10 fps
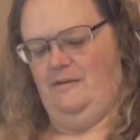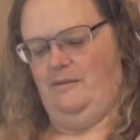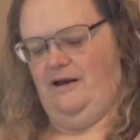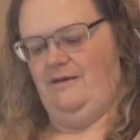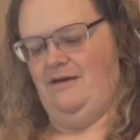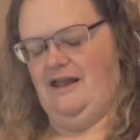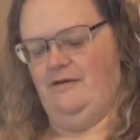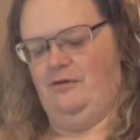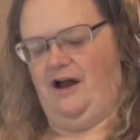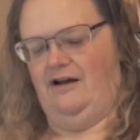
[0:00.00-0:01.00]
But I'm
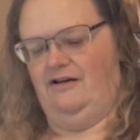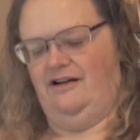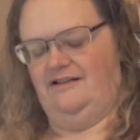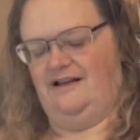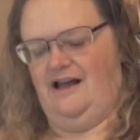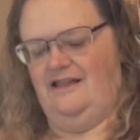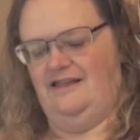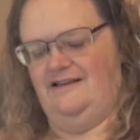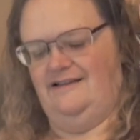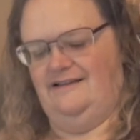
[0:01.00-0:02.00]
making progress
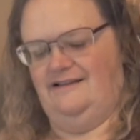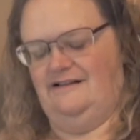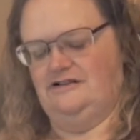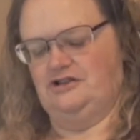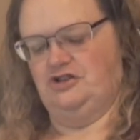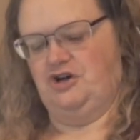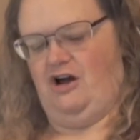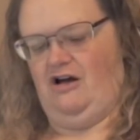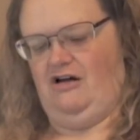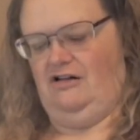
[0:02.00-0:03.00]
on this
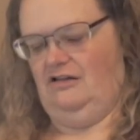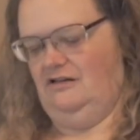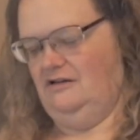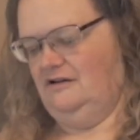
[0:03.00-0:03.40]
shawl.